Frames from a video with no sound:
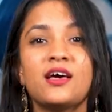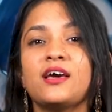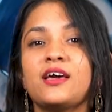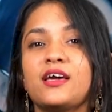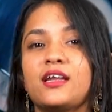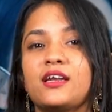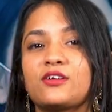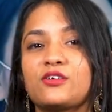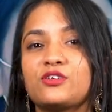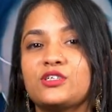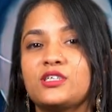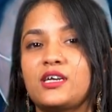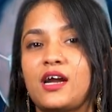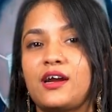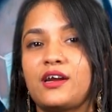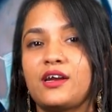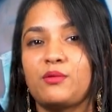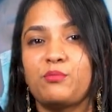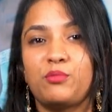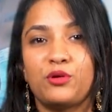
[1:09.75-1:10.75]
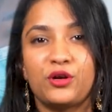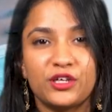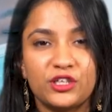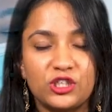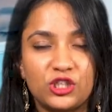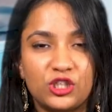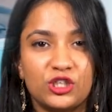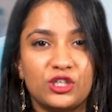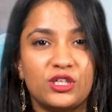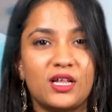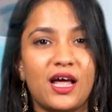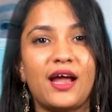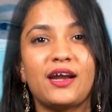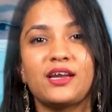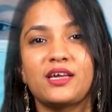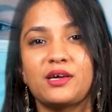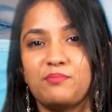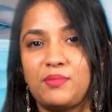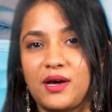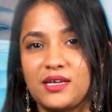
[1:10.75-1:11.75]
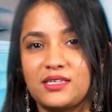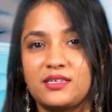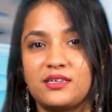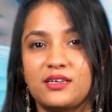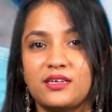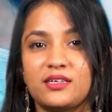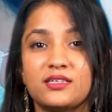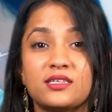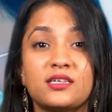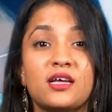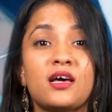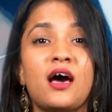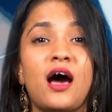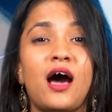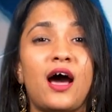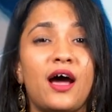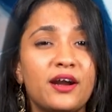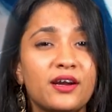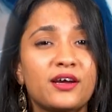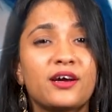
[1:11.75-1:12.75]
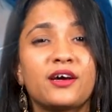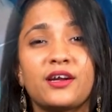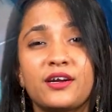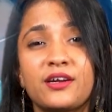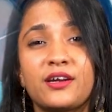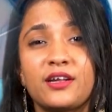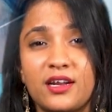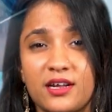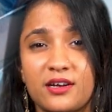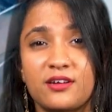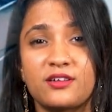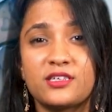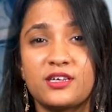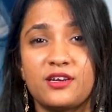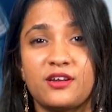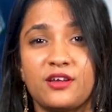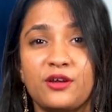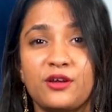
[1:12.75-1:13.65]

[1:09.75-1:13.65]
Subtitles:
electrostatic potential and capacitance, and current electricity